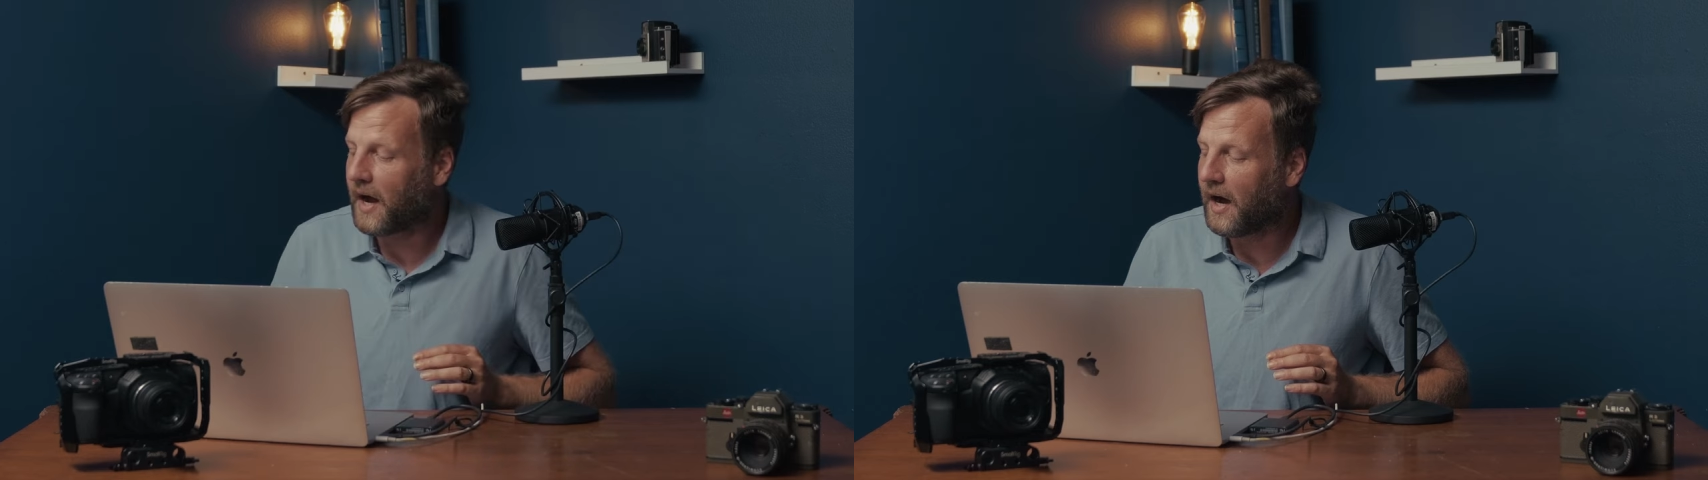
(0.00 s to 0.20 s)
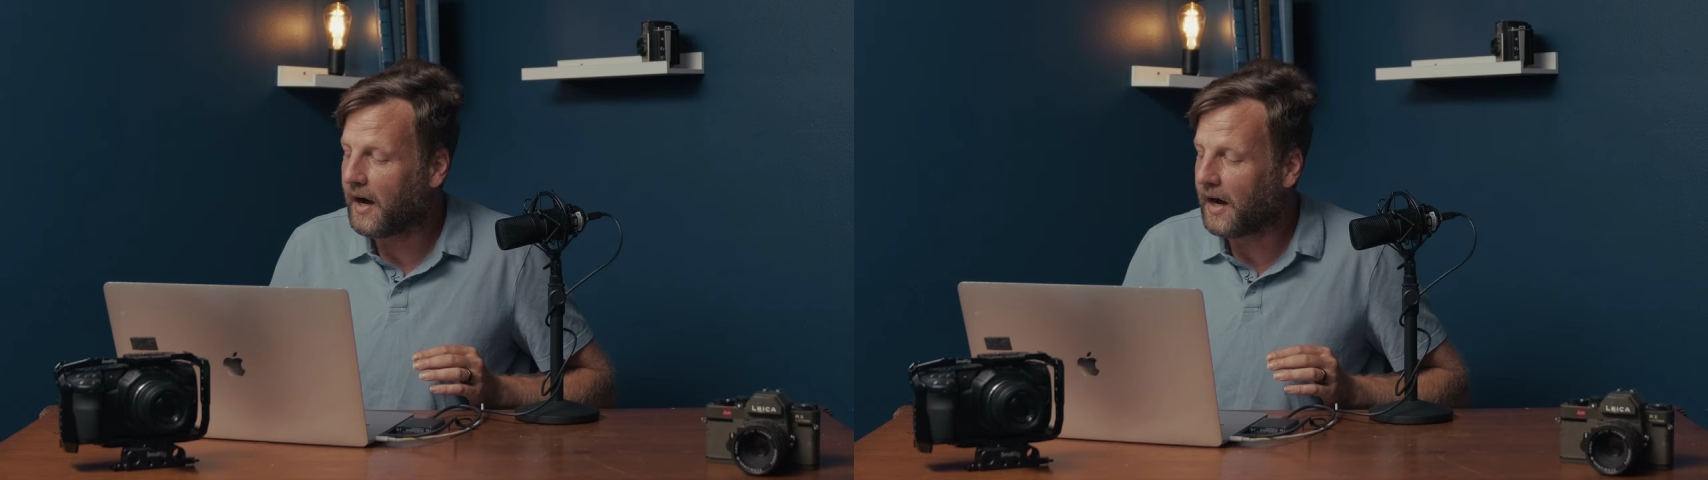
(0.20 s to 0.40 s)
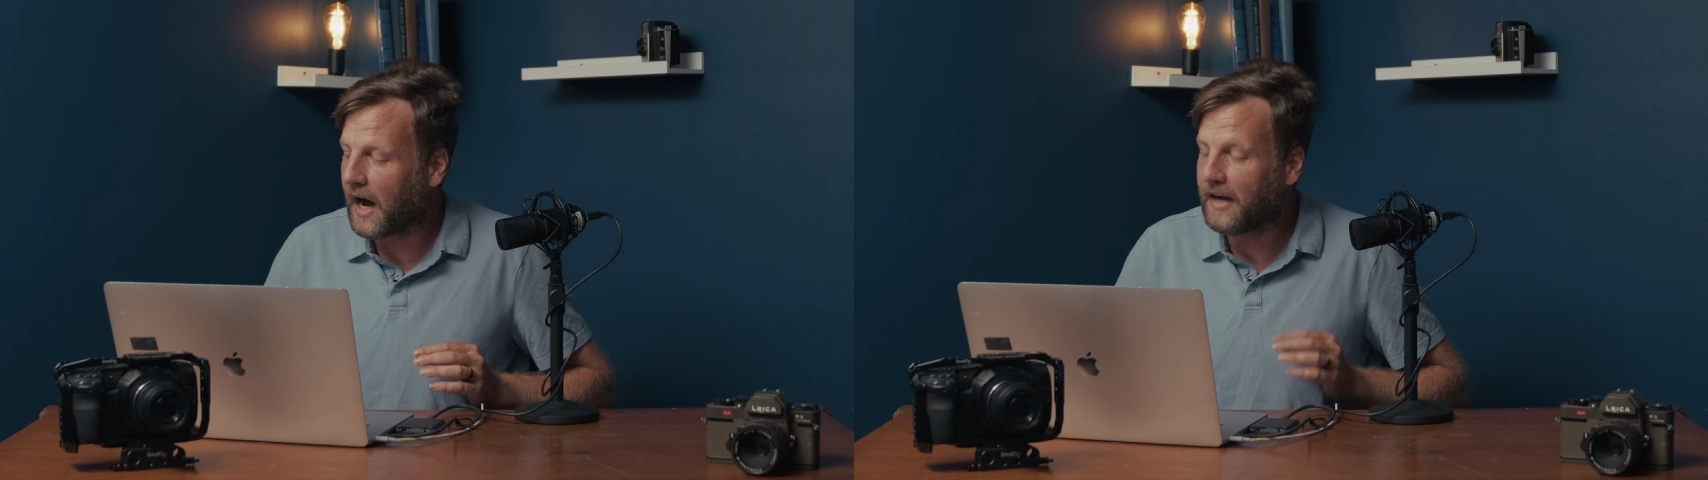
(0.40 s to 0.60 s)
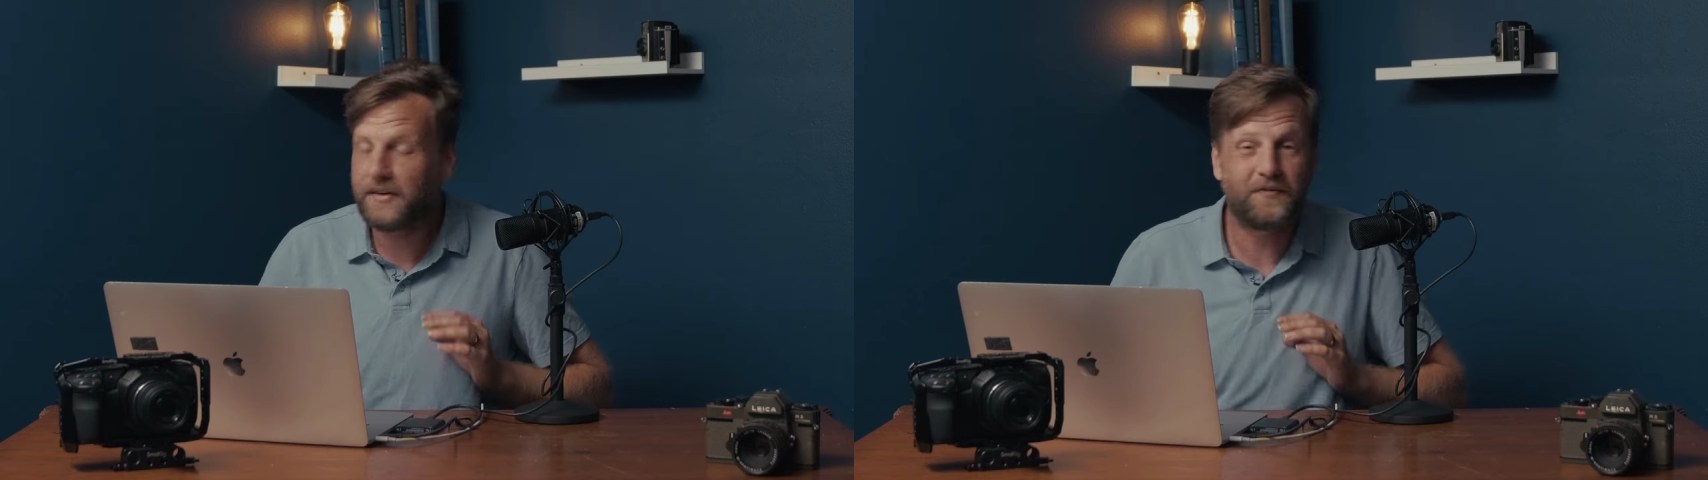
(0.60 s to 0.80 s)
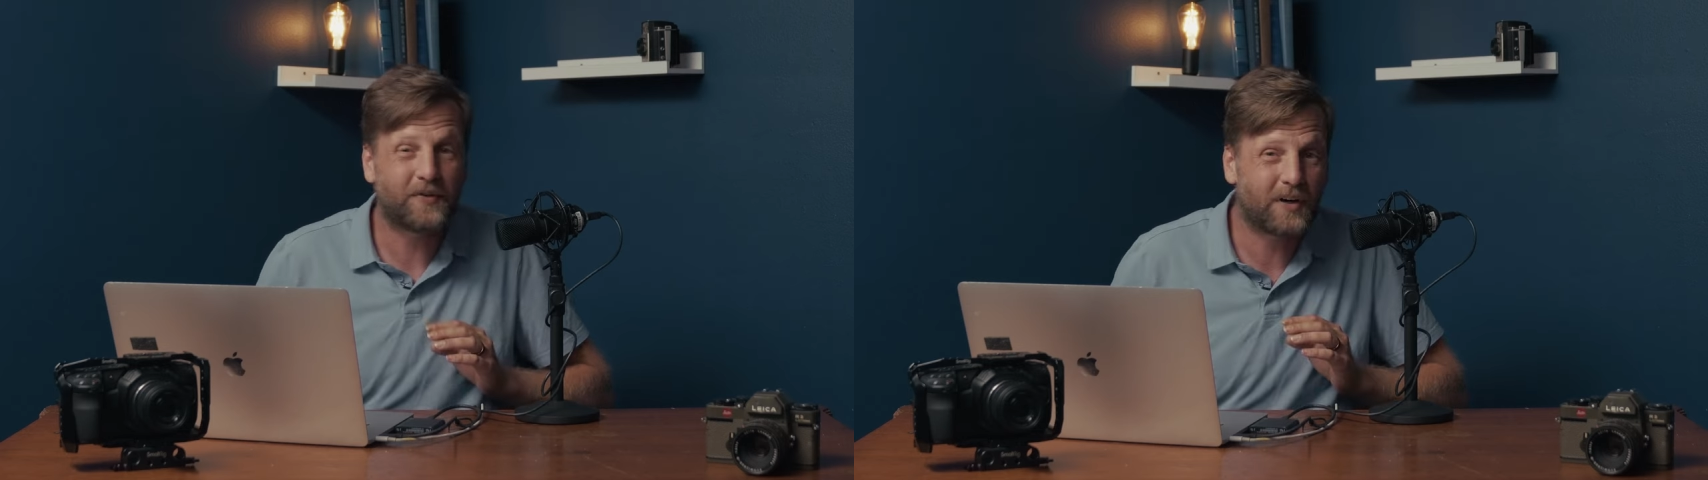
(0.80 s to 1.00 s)
uh, I
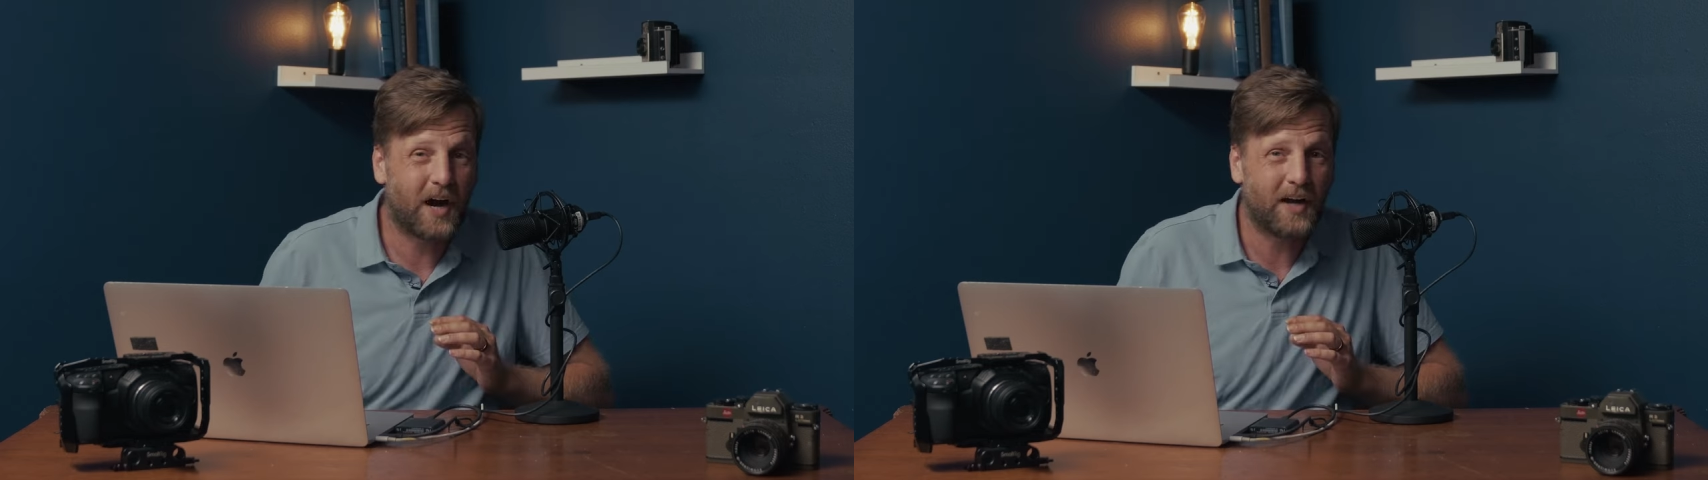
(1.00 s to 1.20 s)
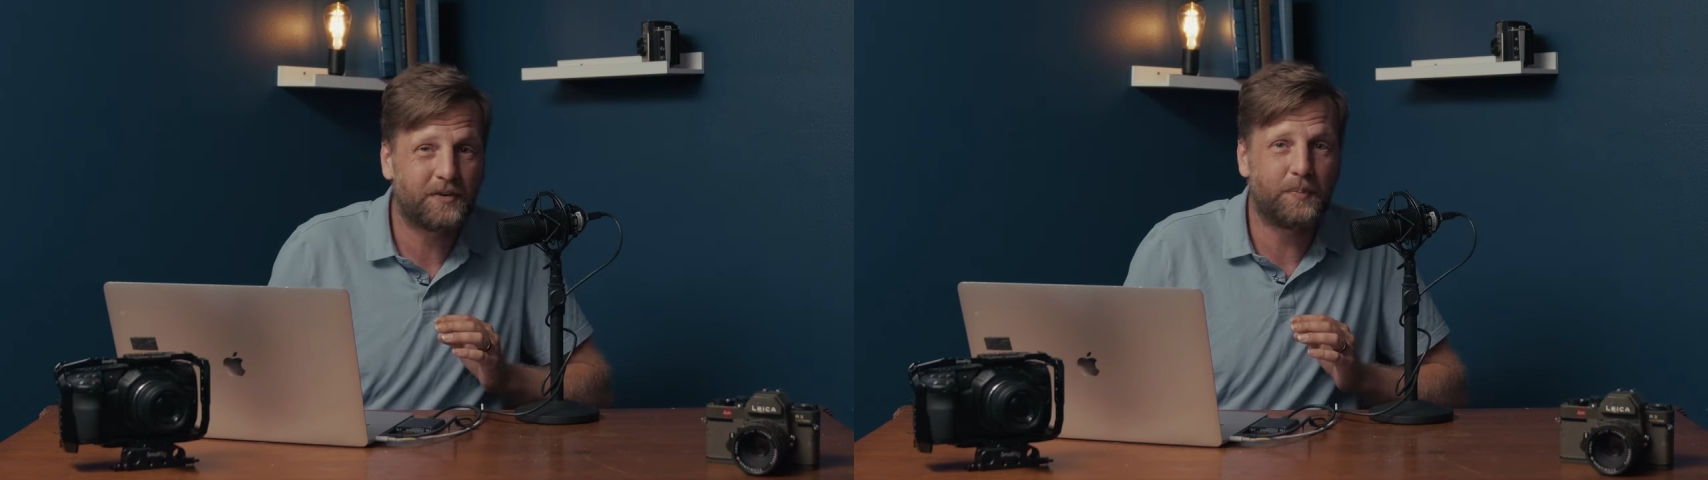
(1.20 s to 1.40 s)
forgot